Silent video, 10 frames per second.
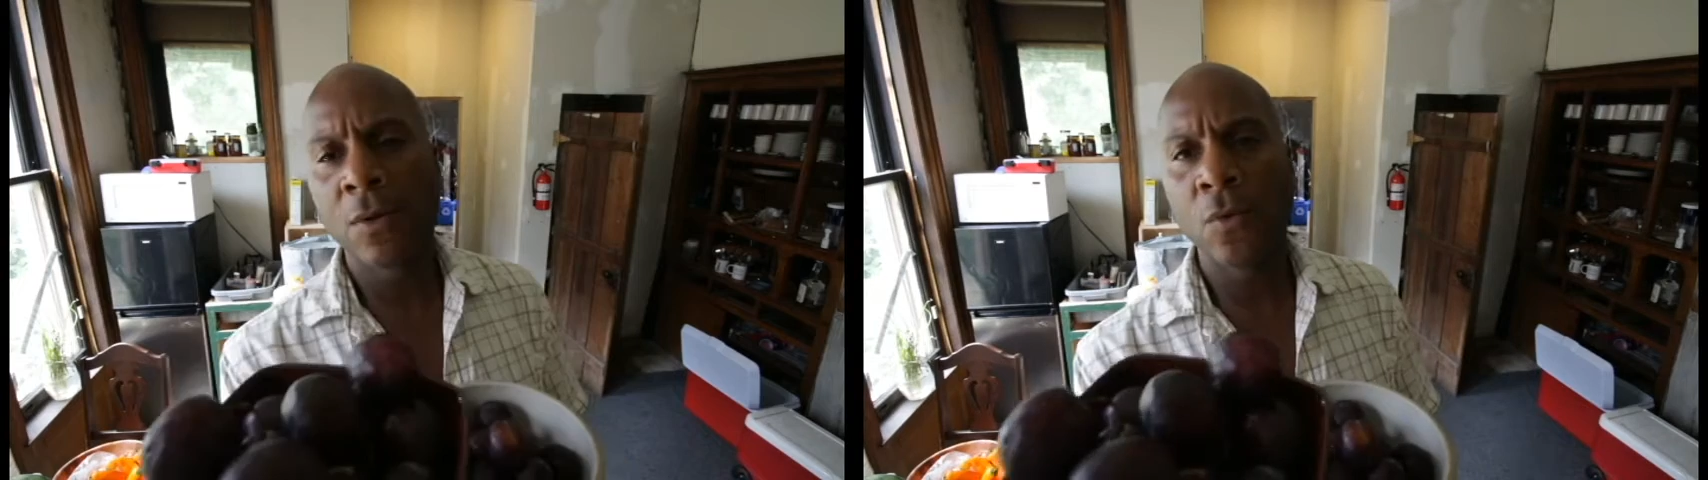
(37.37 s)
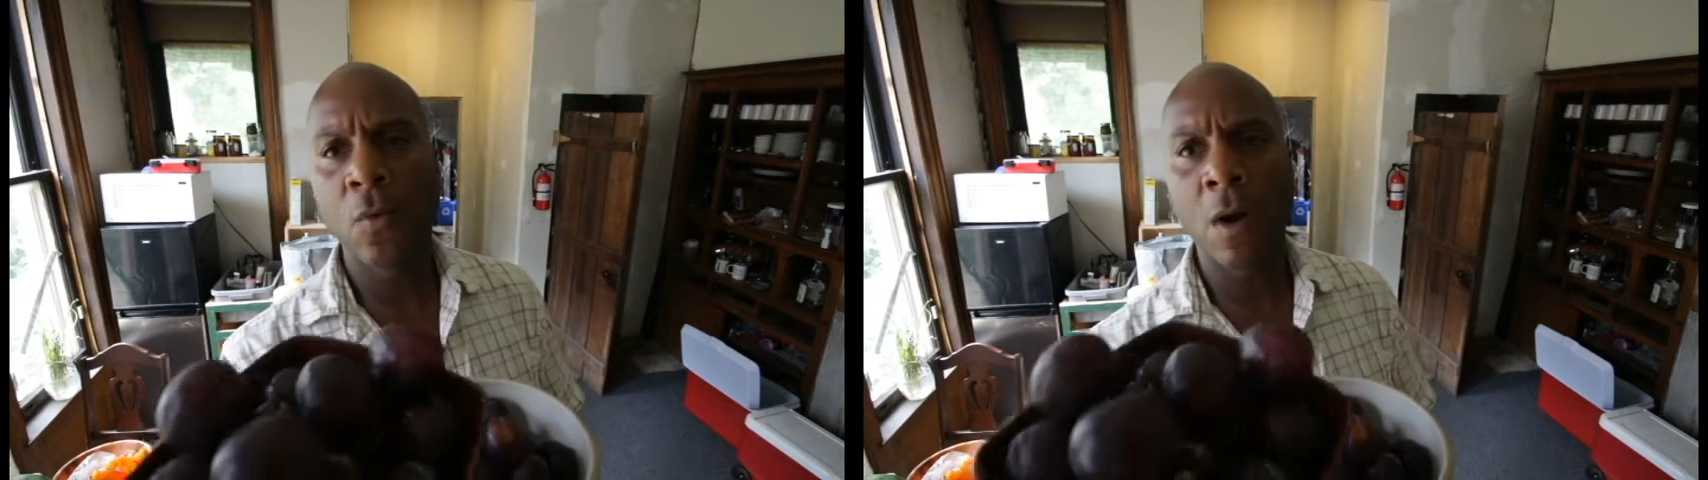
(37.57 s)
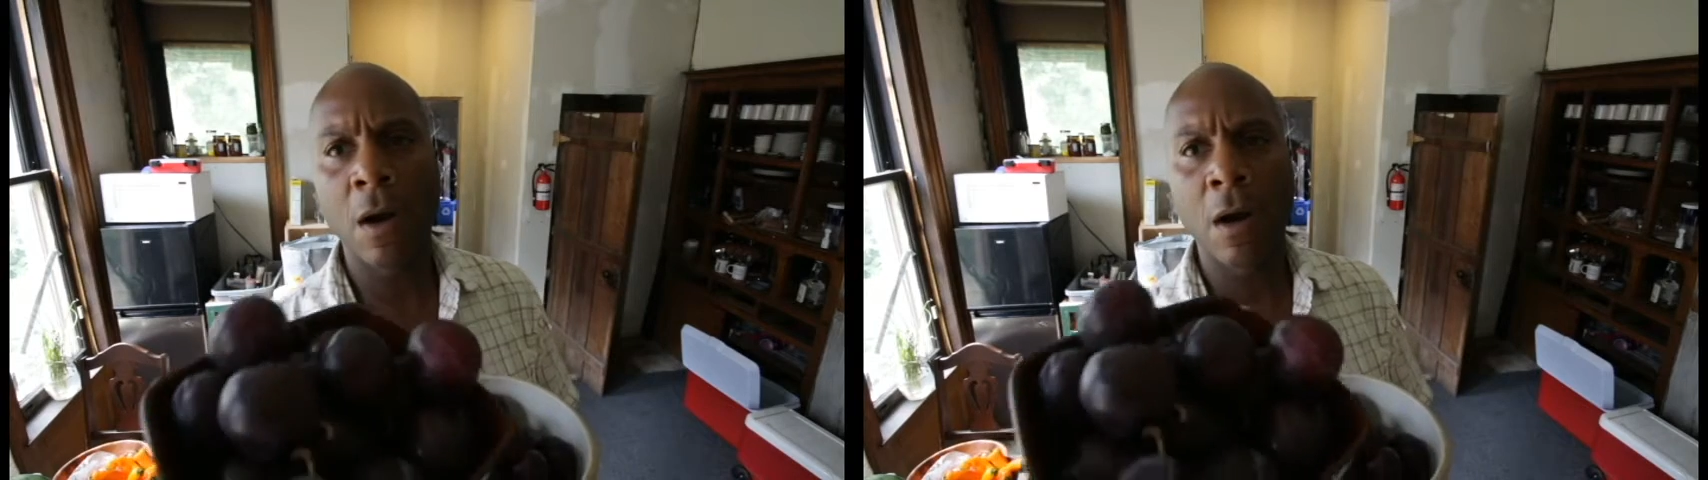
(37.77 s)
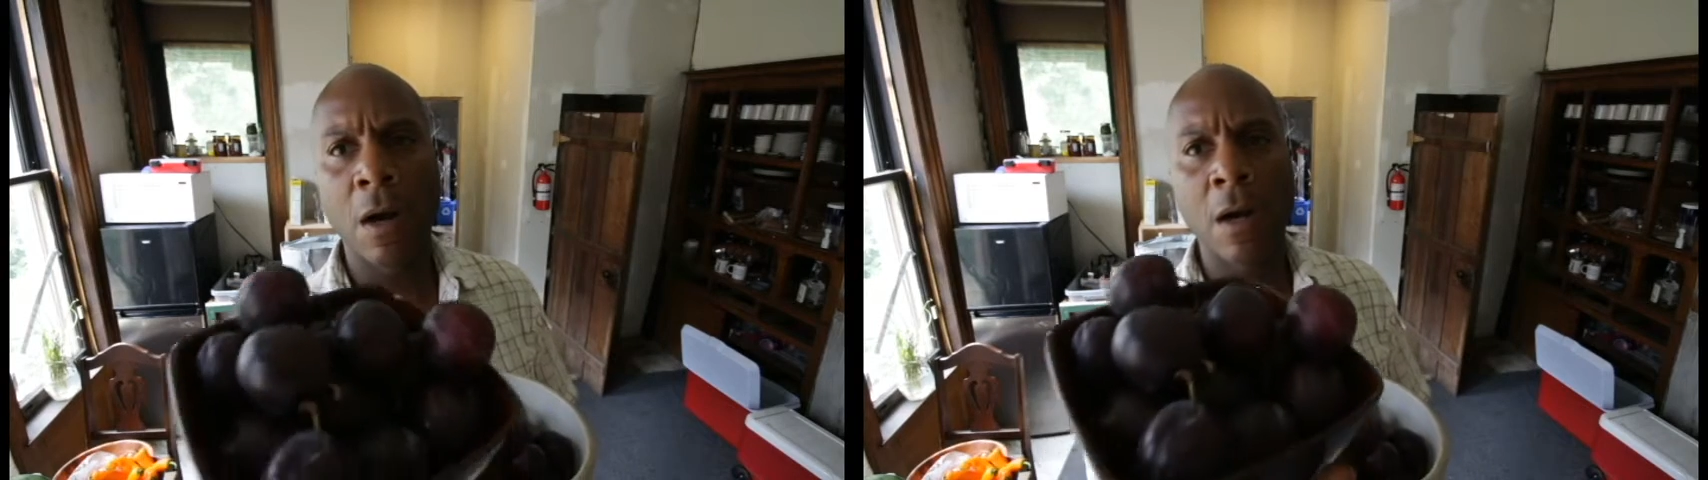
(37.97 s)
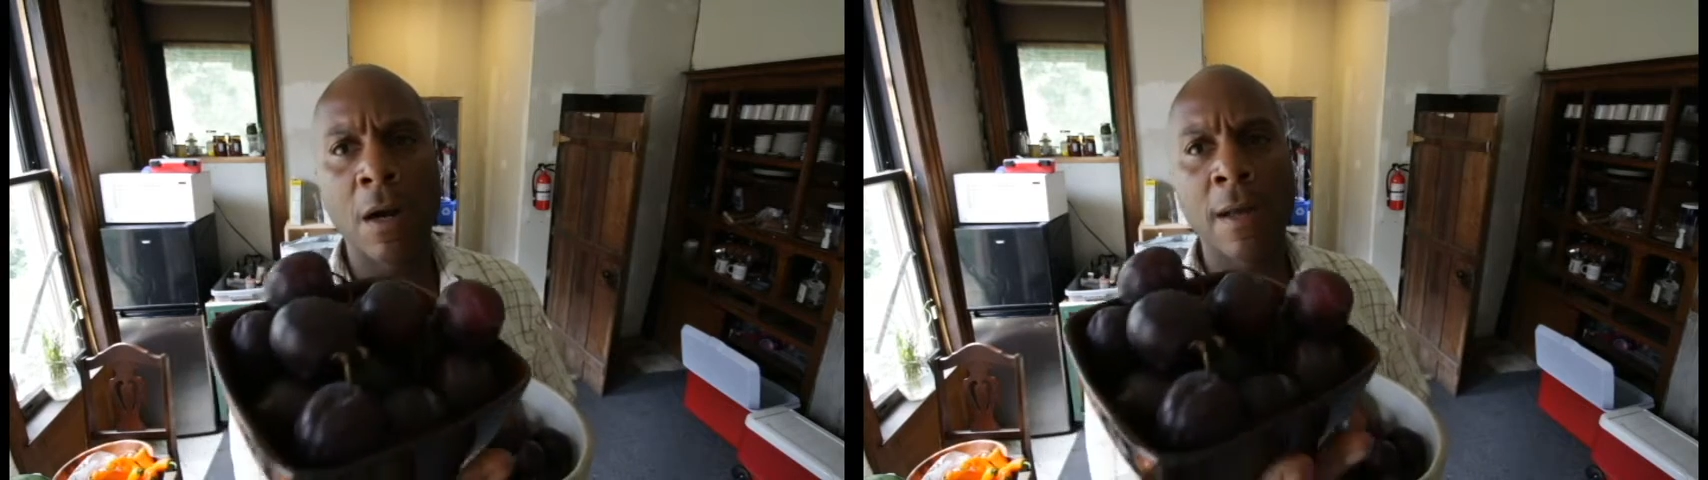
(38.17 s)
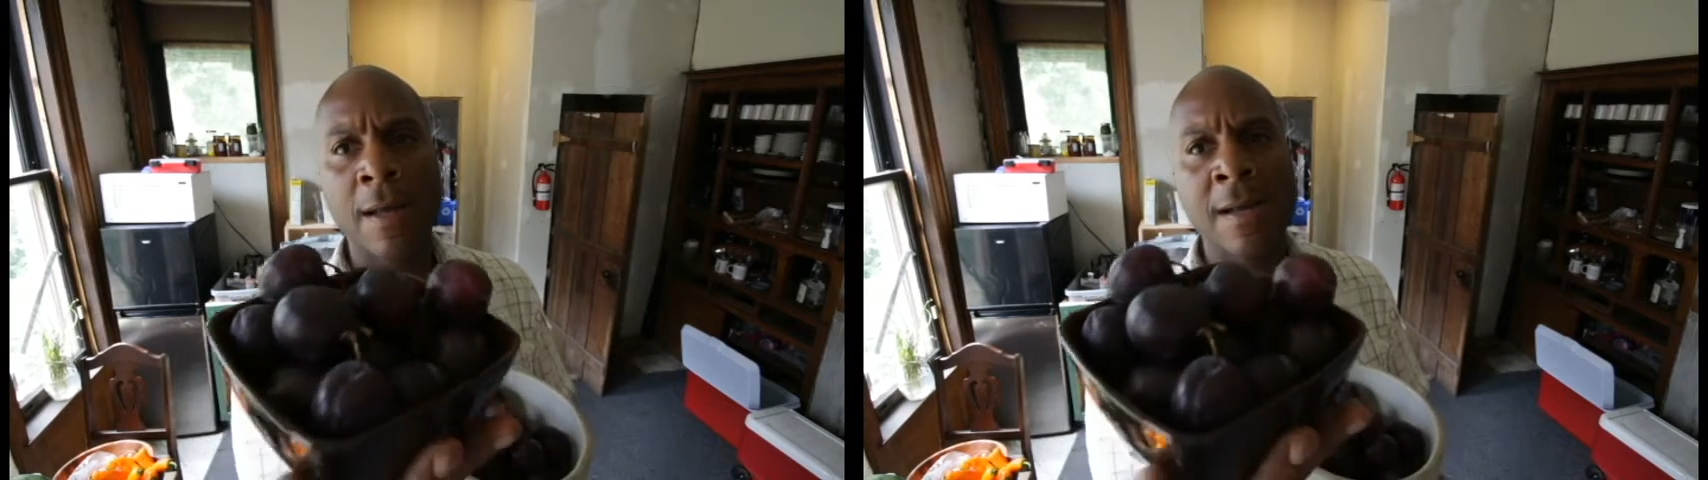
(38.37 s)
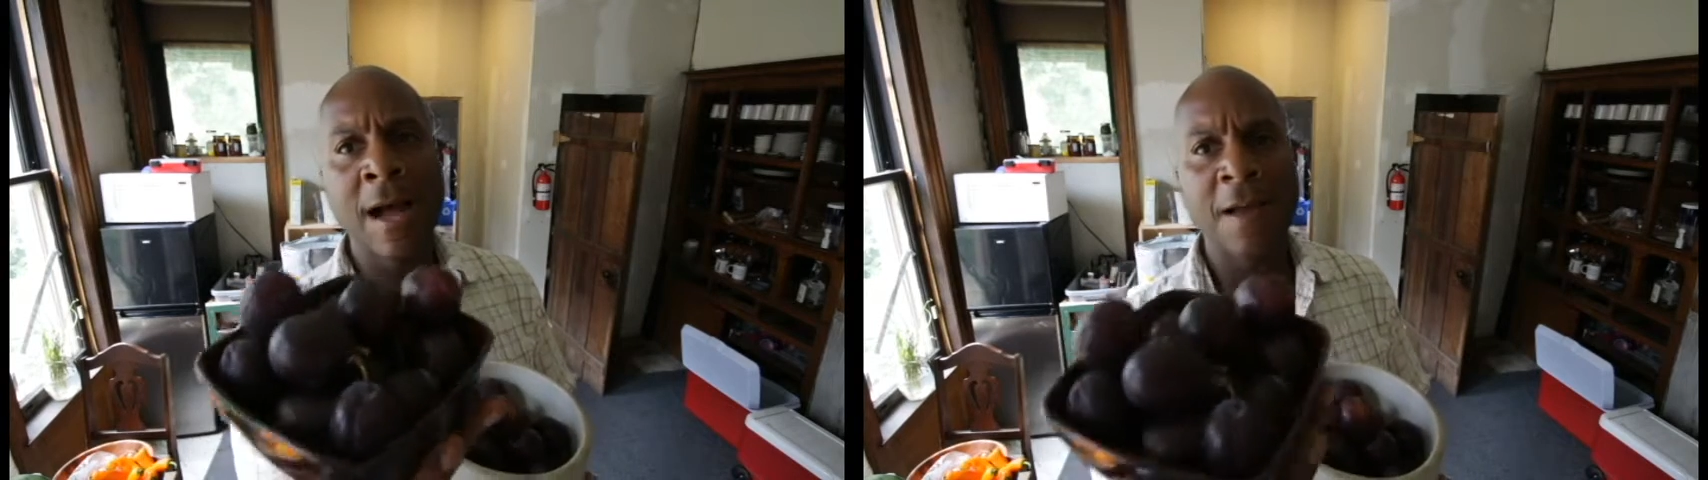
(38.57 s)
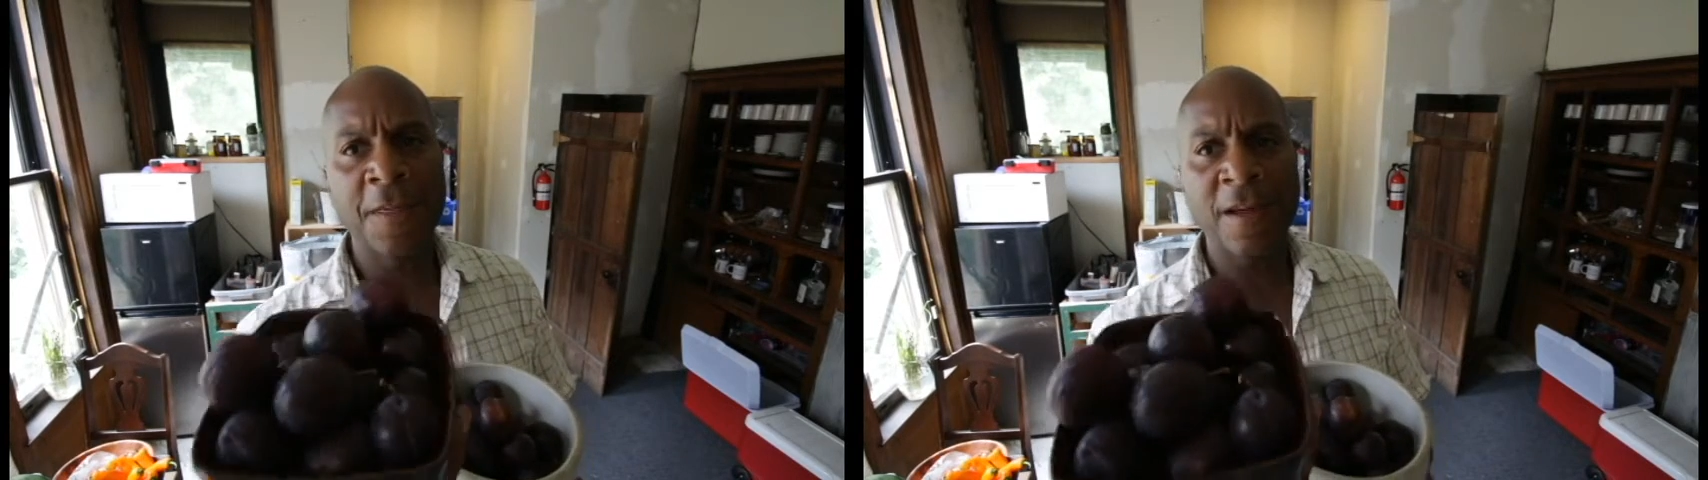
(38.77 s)
were,
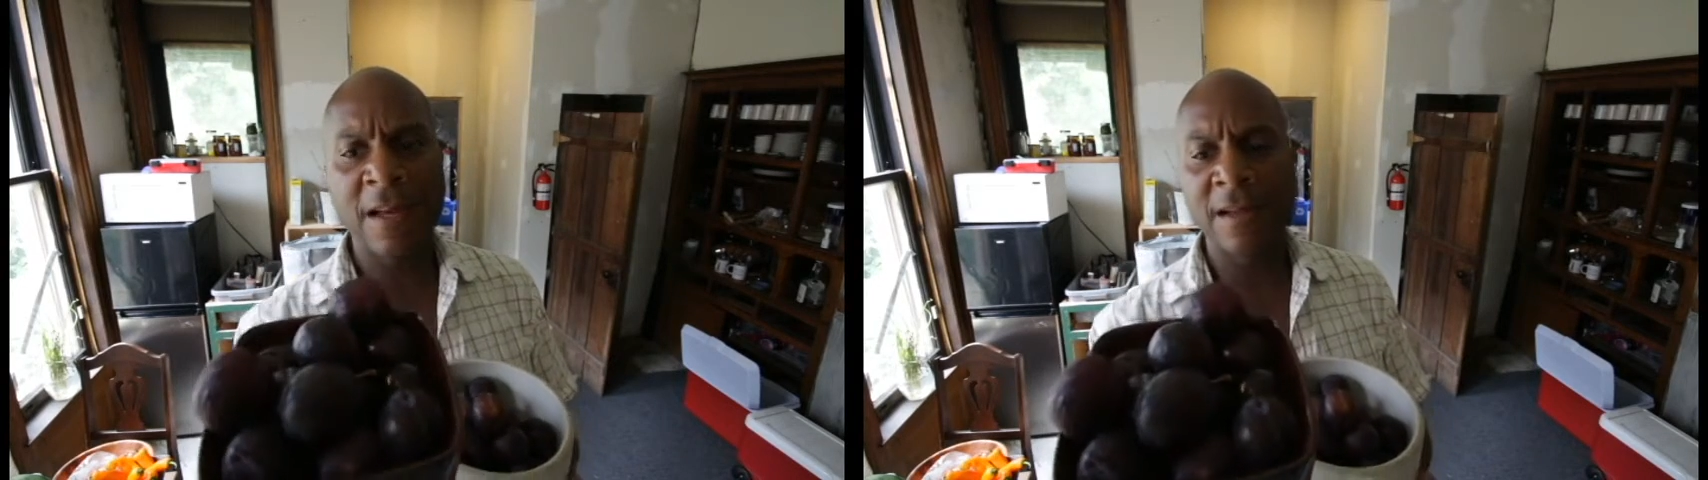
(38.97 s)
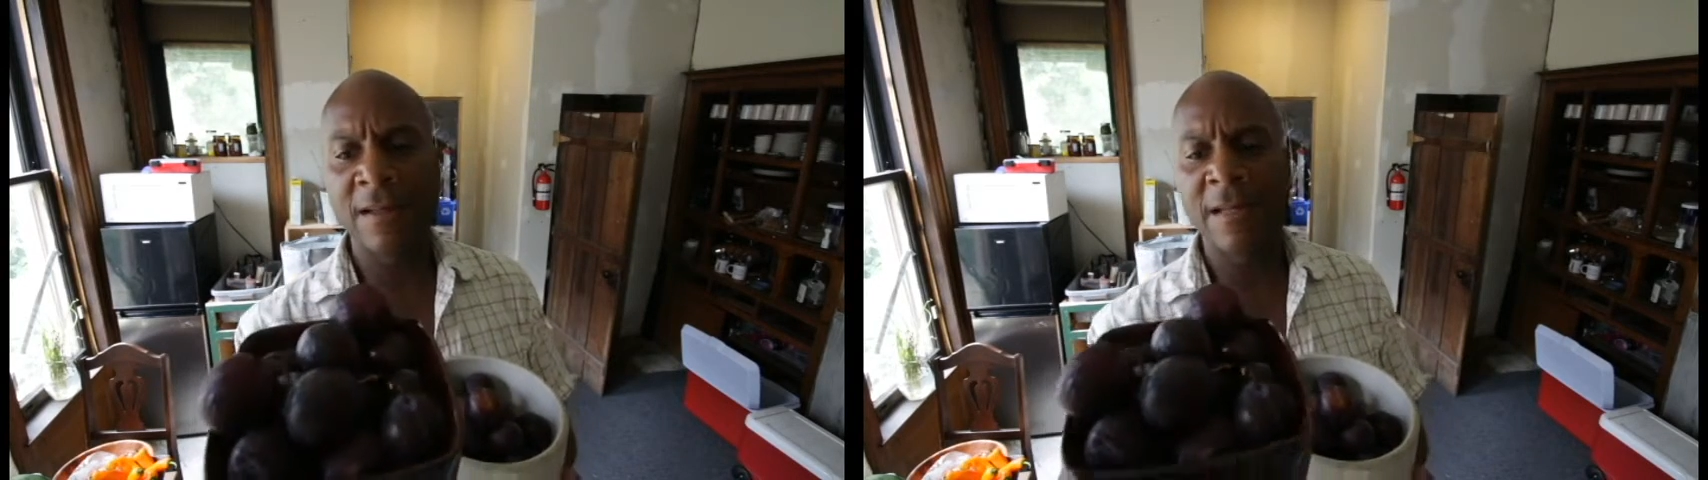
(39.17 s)
I think